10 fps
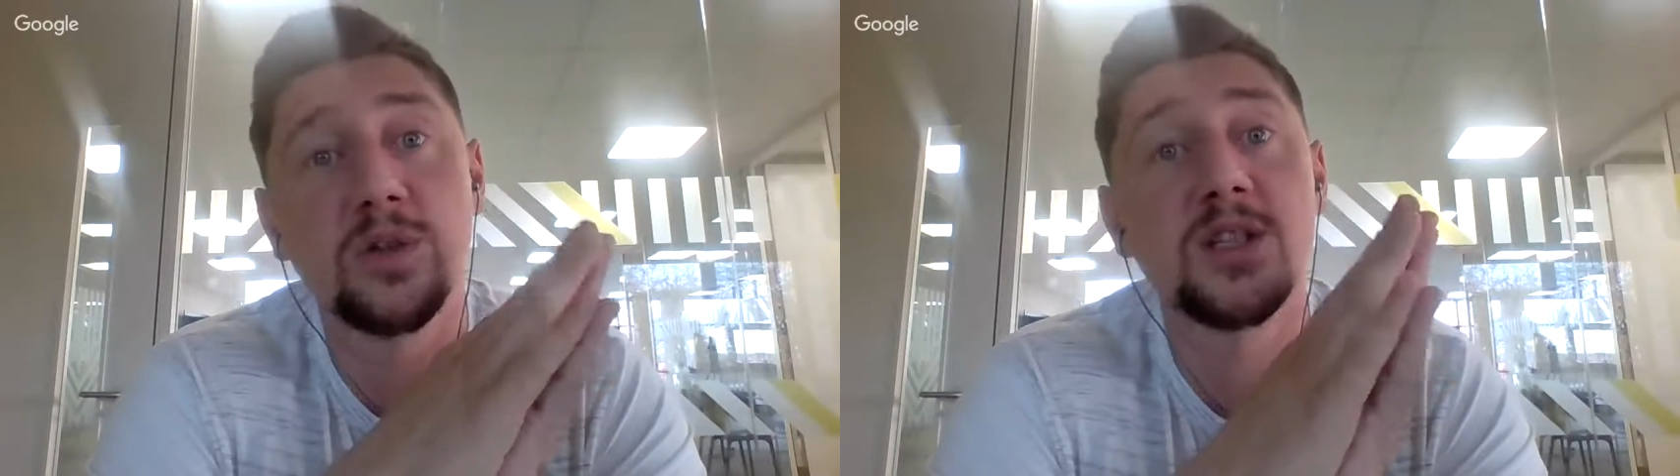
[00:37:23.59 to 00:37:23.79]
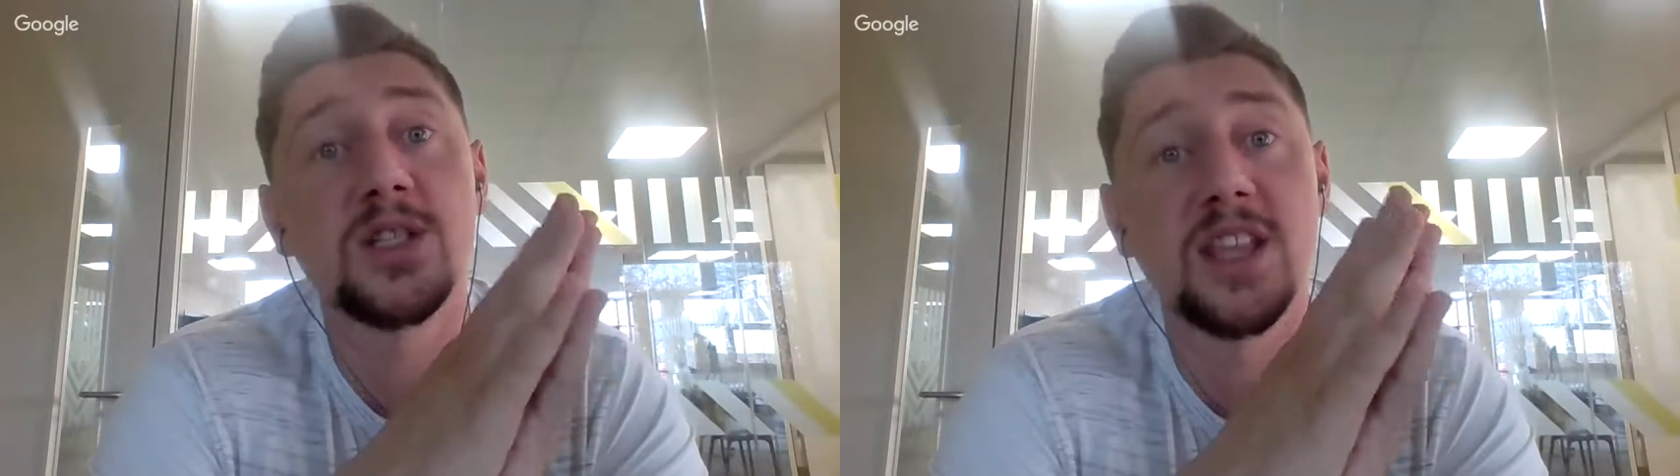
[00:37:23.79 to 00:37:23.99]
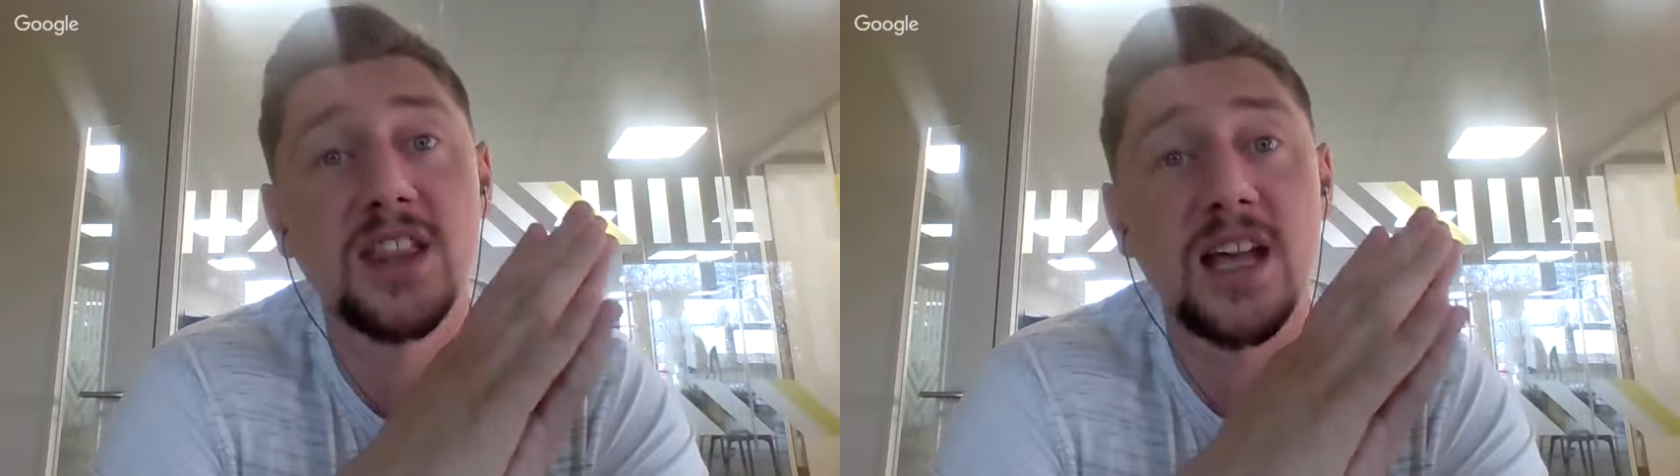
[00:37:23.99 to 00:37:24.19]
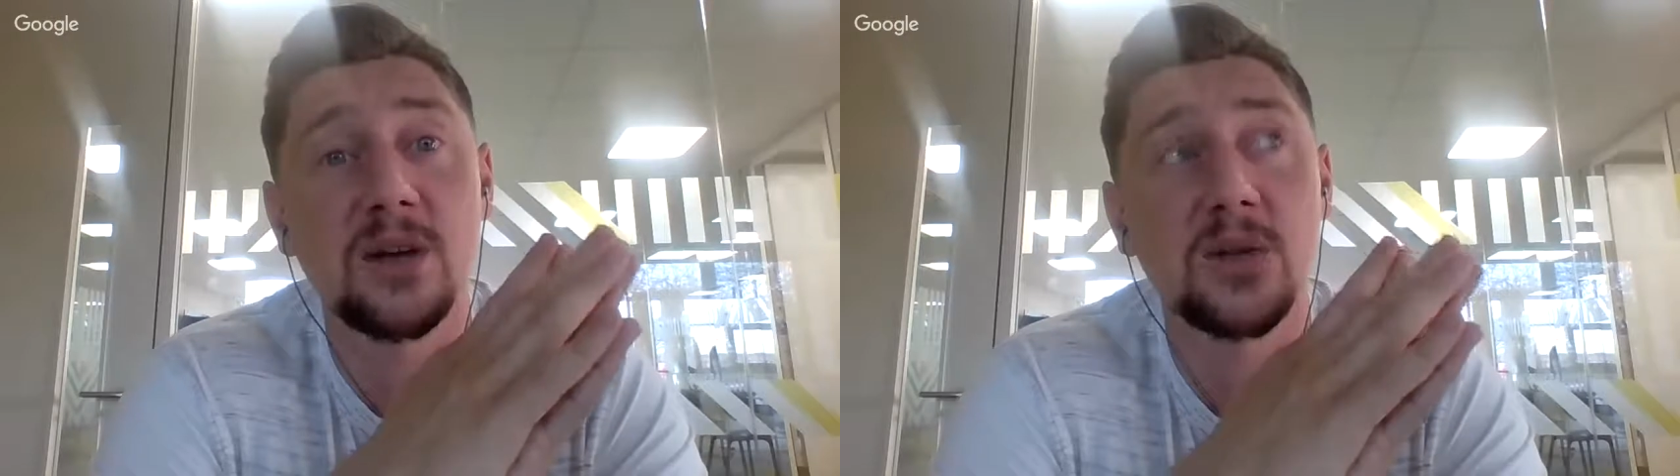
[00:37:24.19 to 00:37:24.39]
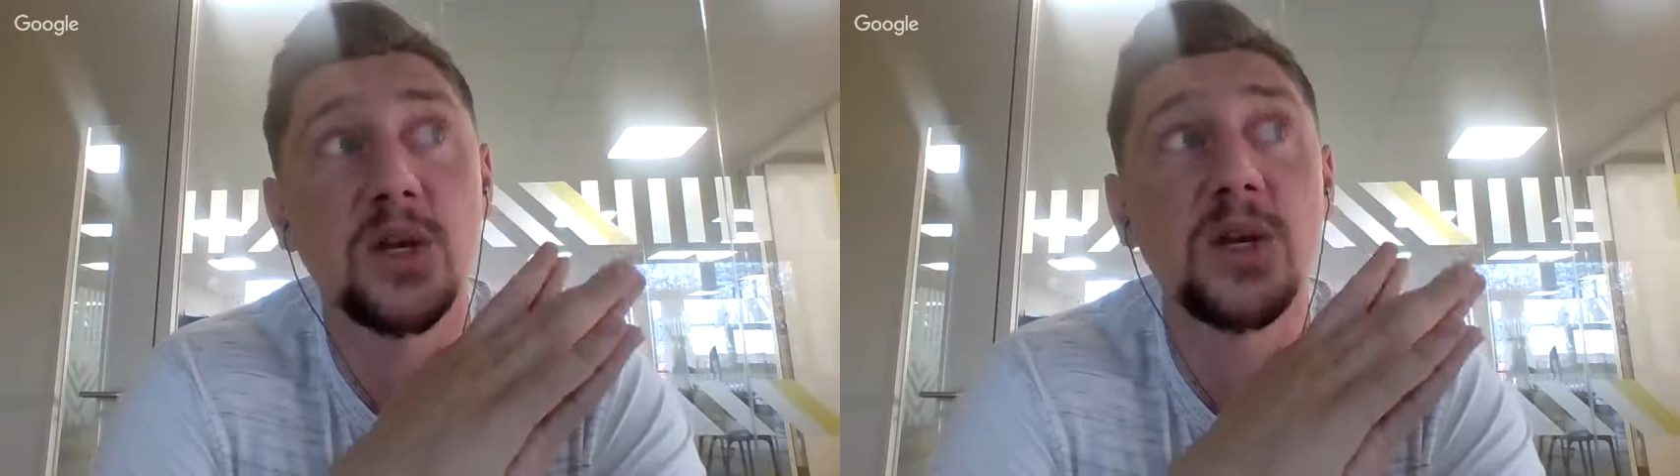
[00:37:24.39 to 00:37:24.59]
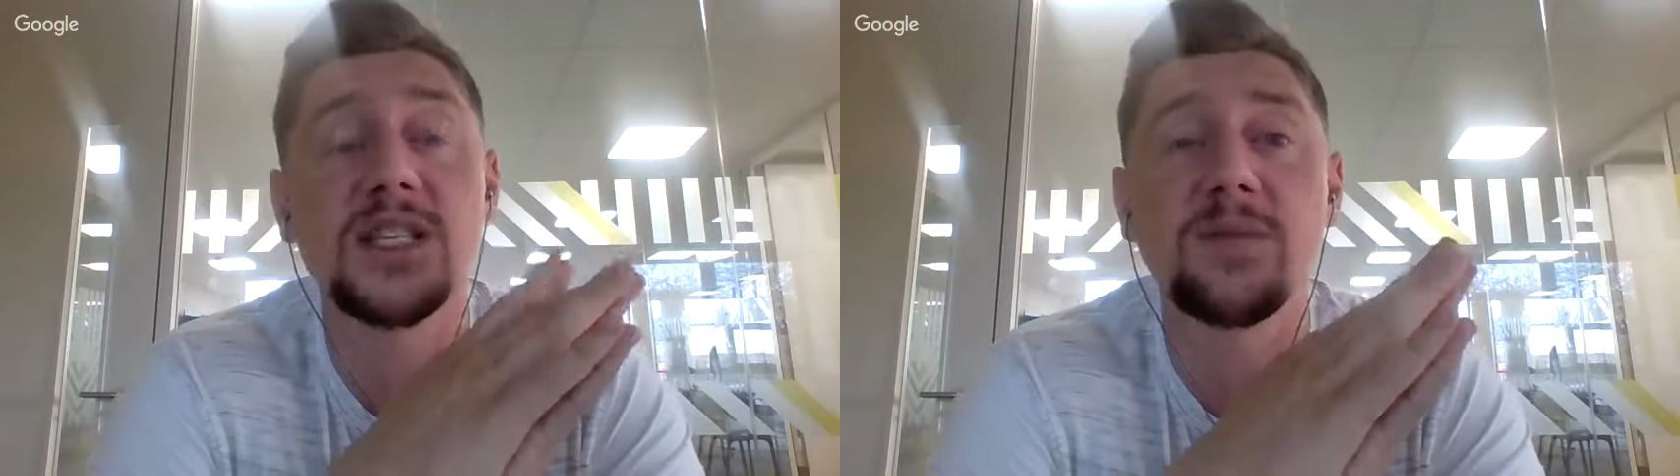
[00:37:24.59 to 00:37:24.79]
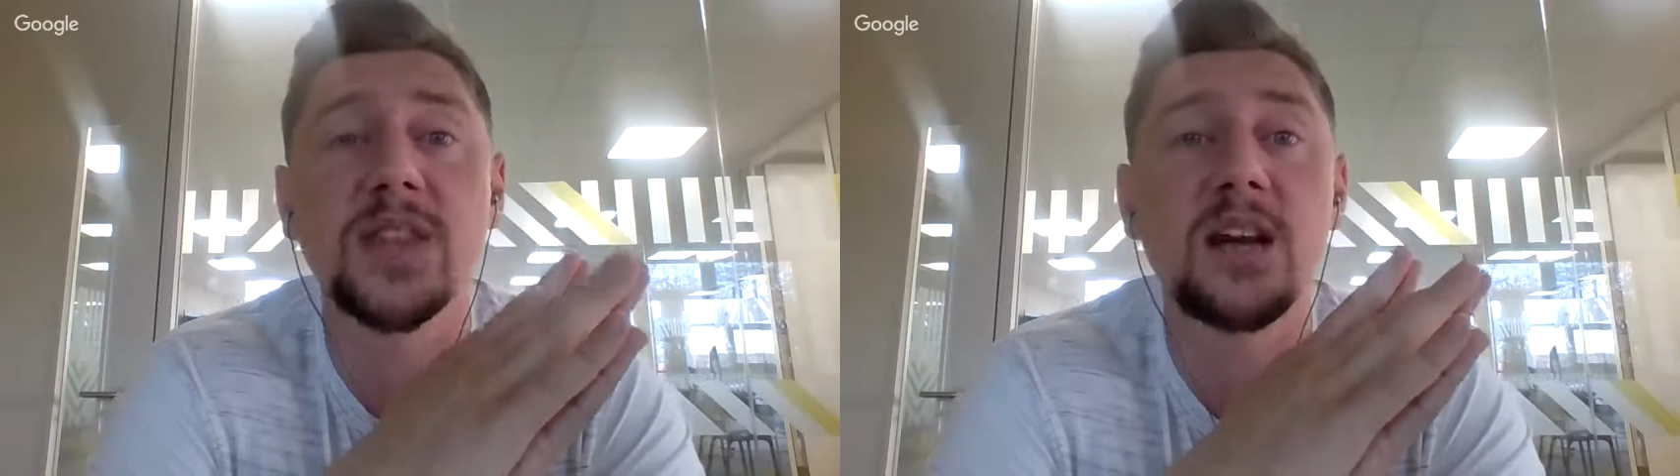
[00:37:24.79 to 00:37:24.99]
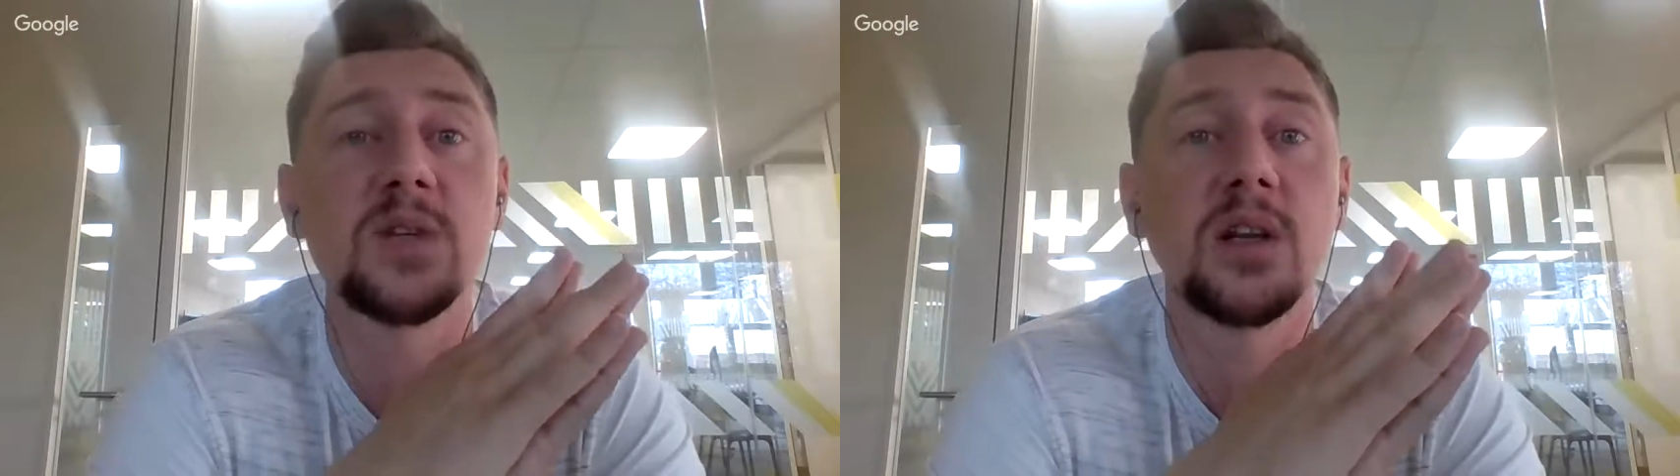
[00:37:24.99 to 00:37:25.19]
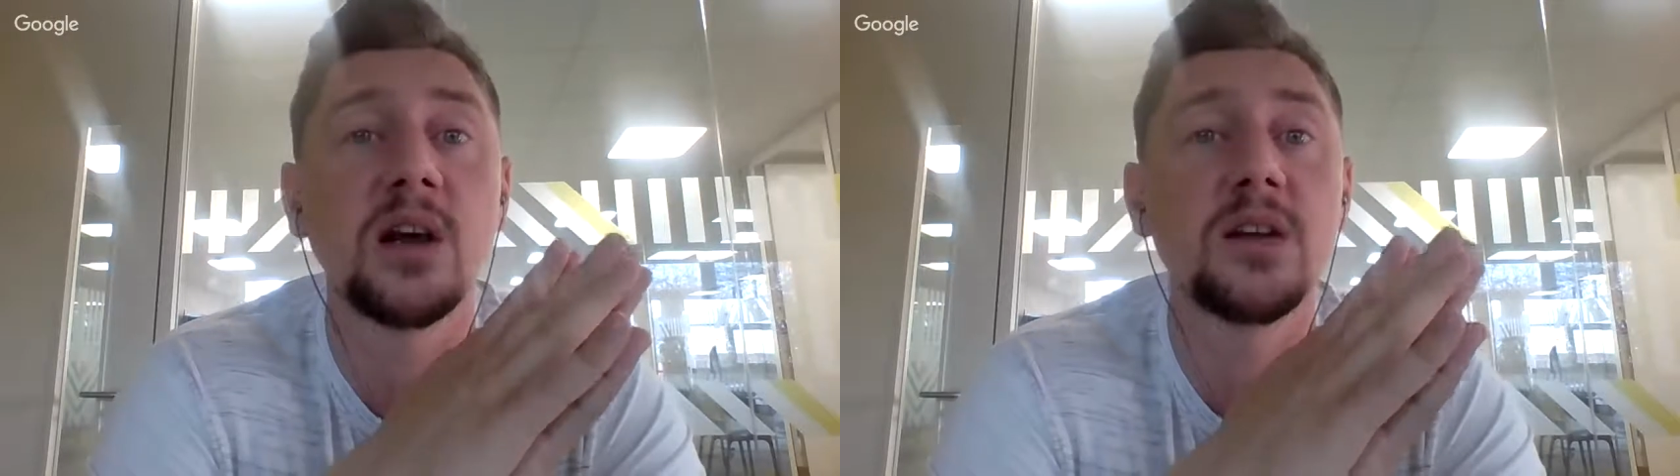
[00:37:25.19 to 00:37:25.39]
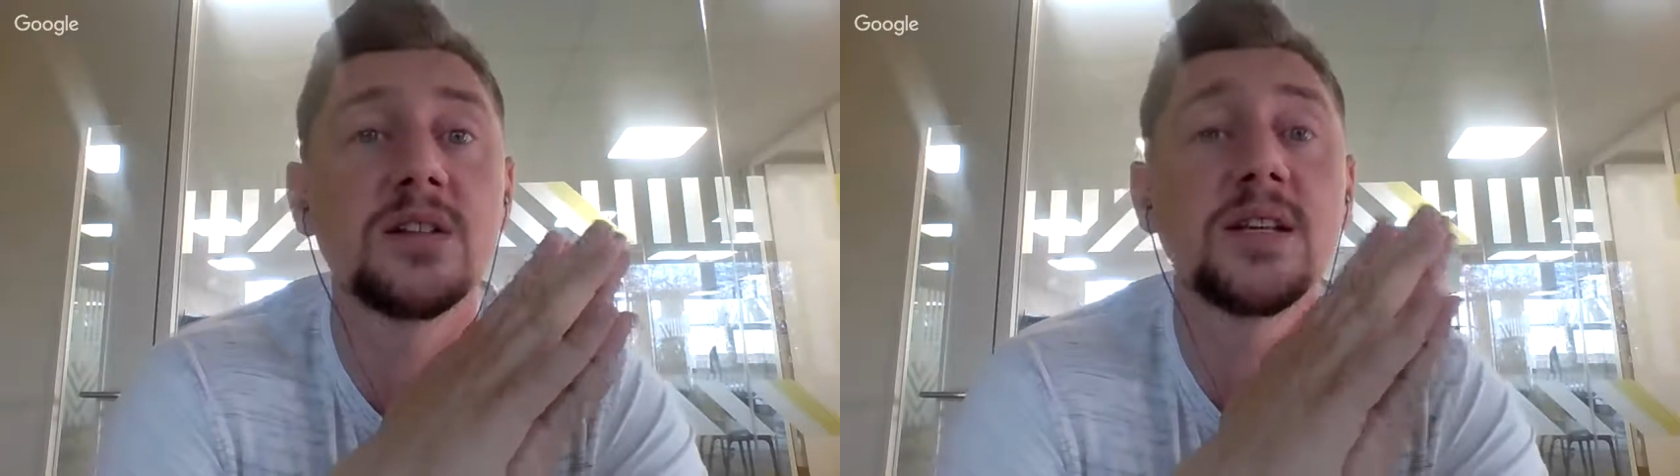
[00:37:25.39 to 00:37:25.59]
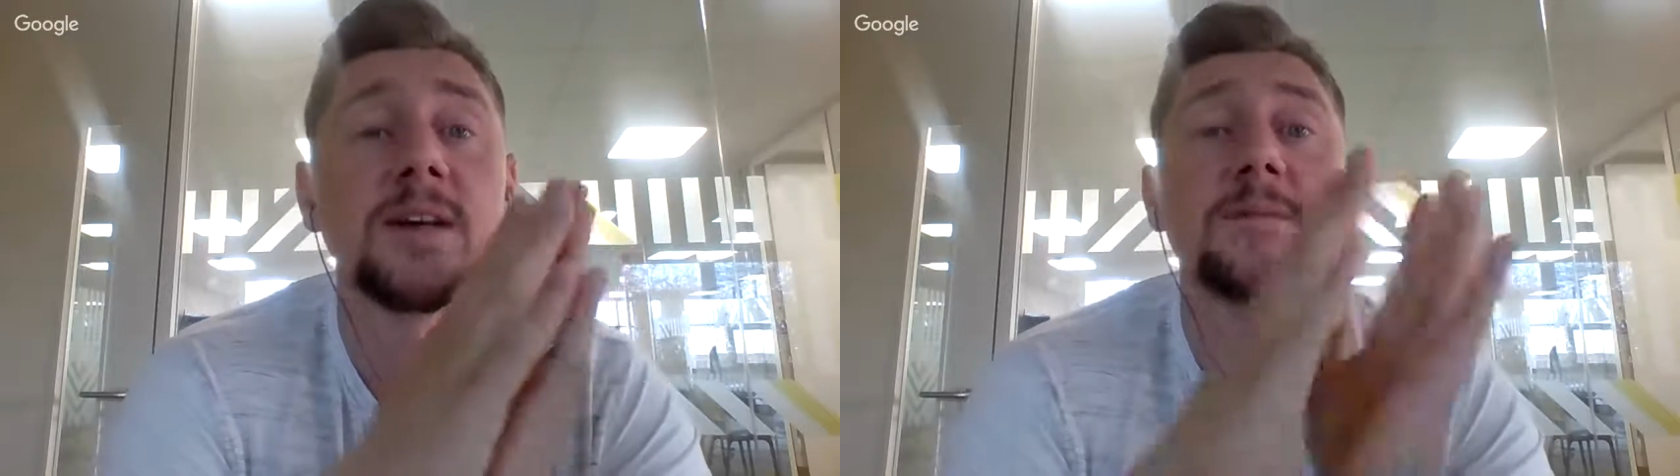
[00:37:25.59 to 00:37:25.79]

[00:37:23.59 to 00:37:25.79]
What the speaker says: $37,000.